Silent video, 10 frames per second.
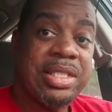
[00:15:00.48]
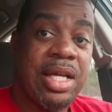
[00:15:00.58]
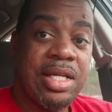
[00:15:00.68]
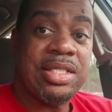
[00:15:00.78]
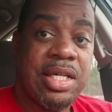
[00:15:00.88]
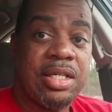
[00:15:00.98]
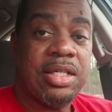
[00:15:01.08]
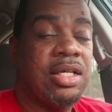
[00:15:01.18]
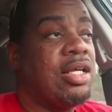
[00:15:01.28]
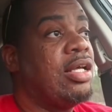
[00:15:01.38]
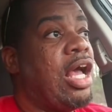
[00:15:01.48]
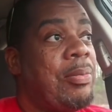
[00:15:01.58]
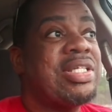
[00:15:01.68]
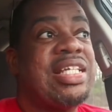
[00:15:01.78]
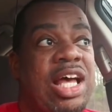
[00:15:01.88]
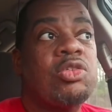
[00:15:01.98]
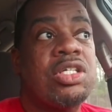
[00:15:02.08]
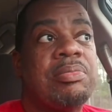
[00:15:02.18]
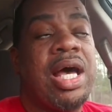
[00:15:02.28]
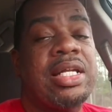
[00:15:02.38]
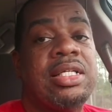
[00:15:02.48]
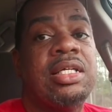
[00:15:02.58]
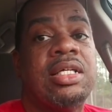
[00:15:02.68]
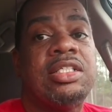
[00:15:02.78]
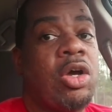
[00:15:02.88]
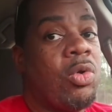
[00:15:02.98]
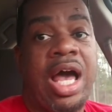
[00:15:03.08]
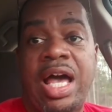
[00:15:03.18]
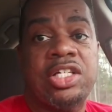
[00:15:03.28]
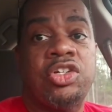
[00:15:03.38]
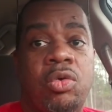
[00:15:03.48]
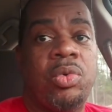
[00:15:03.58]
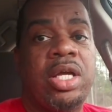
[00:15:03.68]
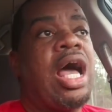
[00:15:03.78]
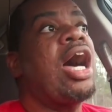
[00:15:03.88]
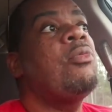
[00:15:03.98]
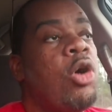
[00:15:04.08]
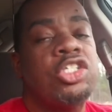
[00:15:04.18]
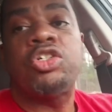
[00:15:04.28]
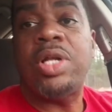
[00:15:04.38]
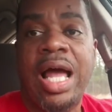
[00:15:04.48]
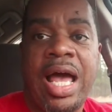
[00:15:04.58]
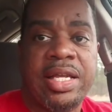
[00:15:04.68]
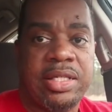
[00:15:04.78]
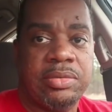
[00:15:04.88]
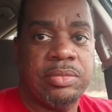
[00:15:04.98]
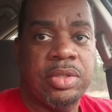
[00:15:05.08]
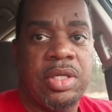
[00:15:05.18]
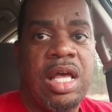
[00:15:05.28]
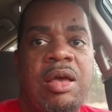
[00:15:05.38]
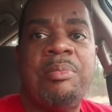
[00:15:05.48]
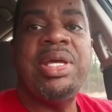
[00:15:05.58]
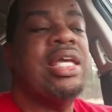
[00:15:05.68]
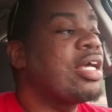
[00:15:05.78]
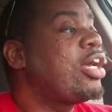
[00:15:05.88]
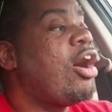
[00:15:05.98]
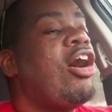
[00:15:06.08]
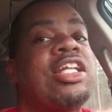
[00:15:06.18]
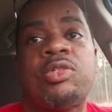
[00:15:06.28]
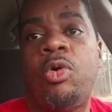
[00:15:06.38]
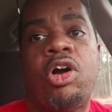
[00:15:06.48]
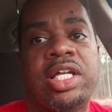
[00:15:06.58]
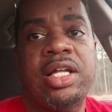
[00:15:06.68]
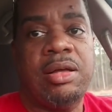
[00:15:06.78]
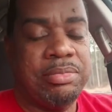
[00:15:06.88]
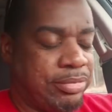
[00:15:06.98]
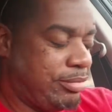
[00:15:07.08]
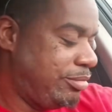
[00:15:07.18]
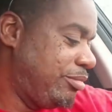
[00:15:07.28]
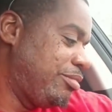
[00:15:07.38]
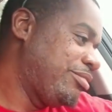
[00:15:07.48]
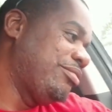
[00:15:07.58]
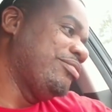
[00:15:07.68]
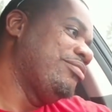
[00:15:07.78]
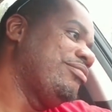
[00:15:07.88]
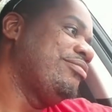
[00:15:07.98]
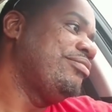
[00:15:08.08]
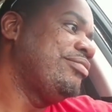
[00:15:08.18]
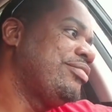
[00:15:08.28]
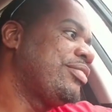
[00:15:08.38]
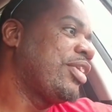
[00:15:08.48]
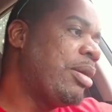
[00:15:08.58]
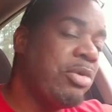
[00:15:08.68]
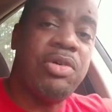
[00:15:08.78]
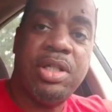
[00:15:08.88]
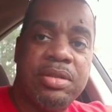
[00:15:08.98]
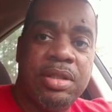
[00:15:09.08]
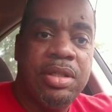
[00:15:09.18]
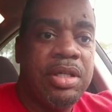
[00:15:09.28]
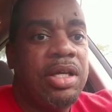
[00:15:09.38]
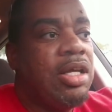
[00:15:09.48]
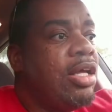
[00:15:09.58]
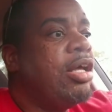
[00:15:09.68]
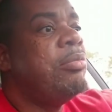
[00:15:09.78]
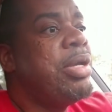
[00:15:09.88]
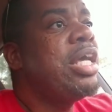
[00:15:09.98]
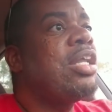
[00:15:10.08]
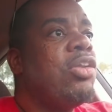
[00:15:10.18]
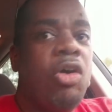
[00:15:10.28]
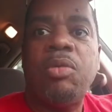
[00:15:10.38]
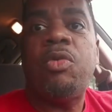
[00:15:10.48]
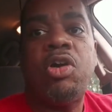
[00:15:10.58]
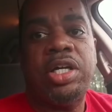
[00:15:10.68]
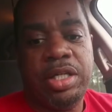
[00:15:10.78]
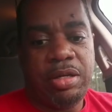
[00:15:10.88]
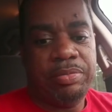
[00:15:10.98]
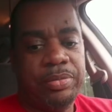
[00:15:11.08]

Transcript: to tell a sinner? I'm going to tell somebody, don't hide your weed. I want you to hide it. Me and God is walking up. Come on. Me and the Lord walking up.